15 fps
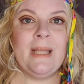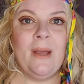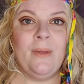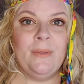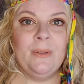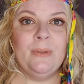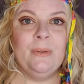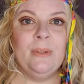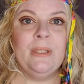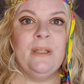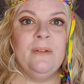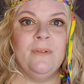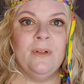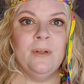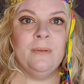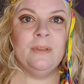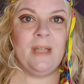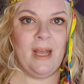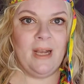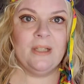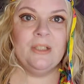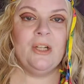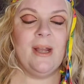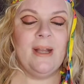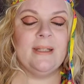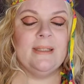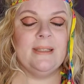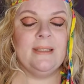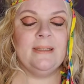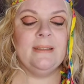out there looking for Doc
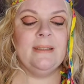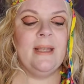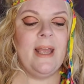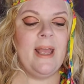Jackson,